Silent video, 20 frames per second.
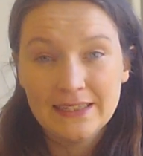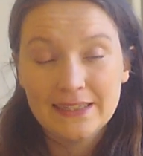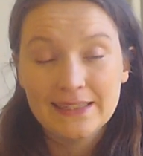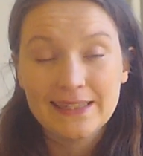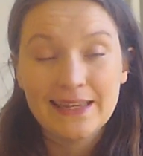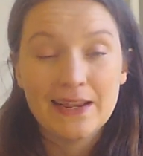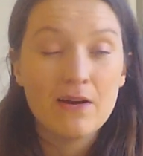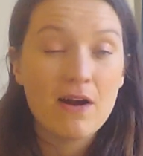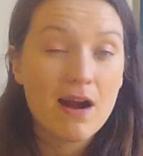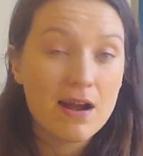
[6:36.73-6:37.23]

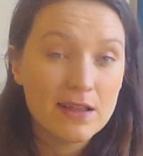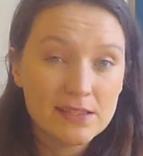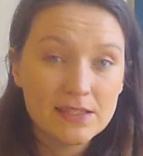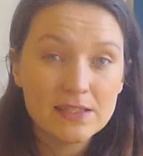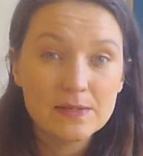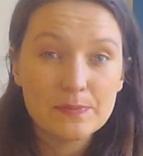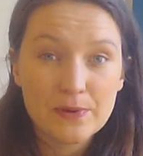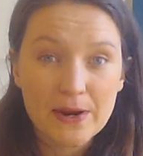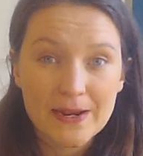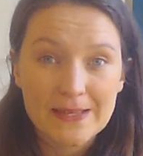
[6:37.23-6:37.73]
Now,
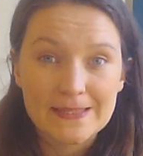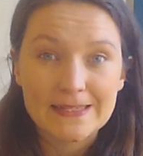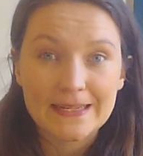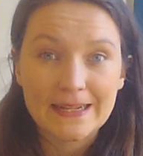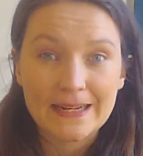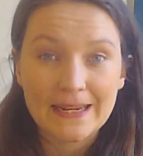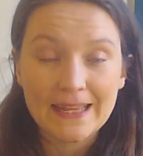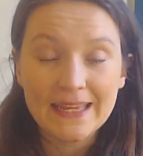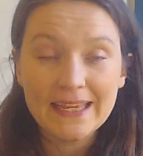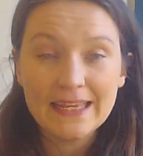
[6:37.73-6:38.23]

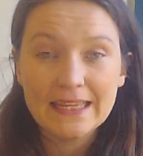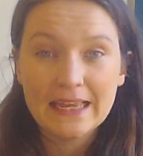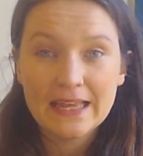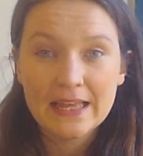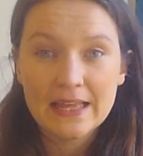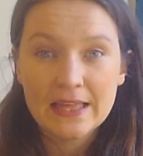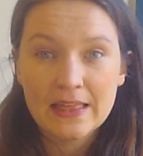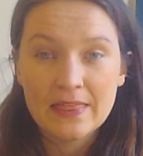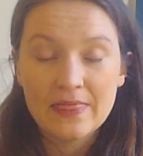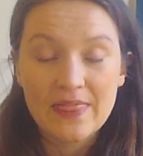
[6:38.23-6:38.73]
unsurprisingly,
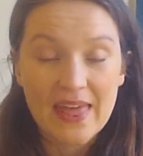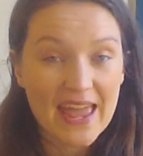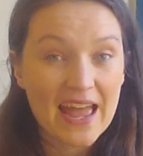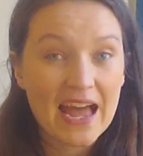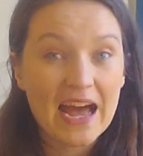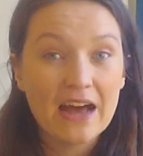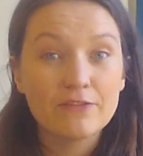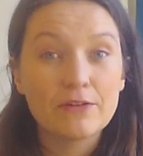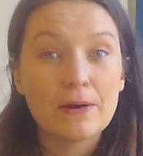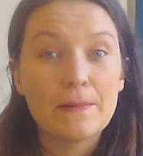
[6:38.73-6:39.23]
they
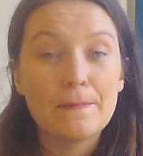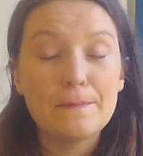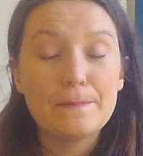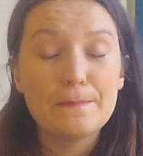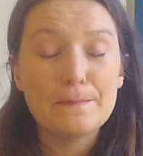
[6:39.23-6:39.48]
have a